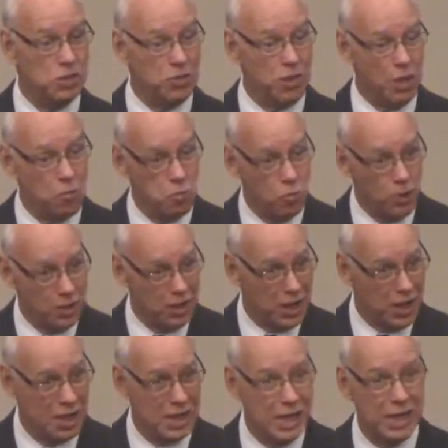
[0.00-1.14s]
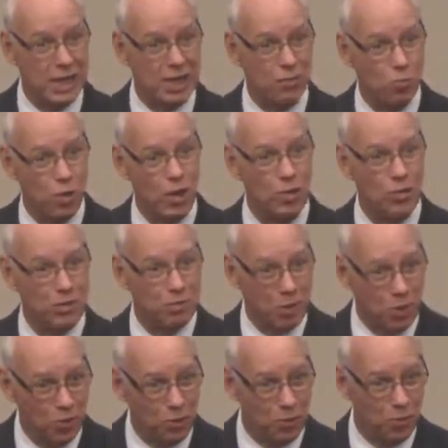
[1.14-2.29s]
that one day He can welcome
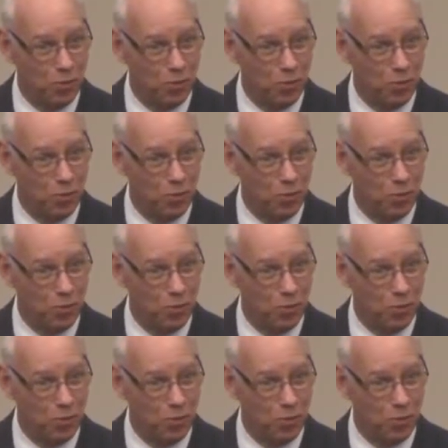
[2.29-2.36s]
you